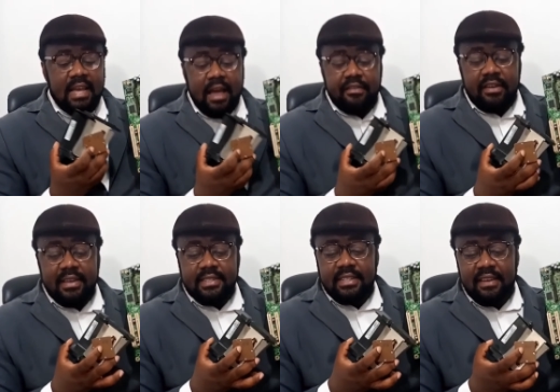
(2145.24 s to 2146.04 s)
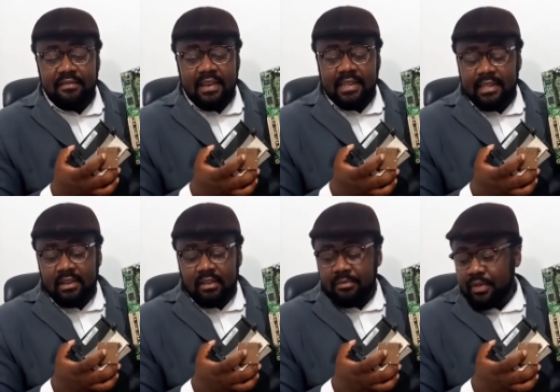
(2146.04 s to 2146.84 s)
Have you ever seen a fan in
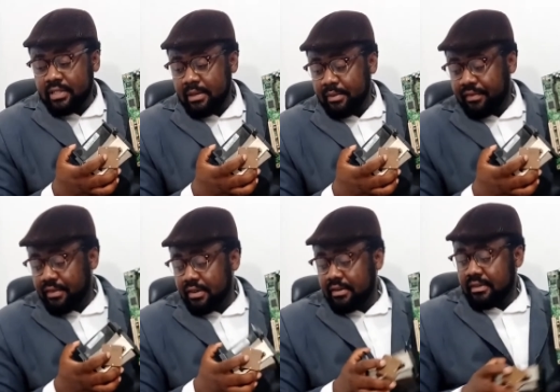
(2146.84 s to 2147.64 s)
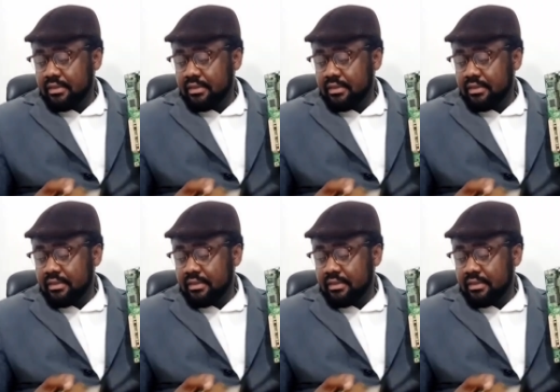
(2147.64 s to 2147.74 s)
a computer before?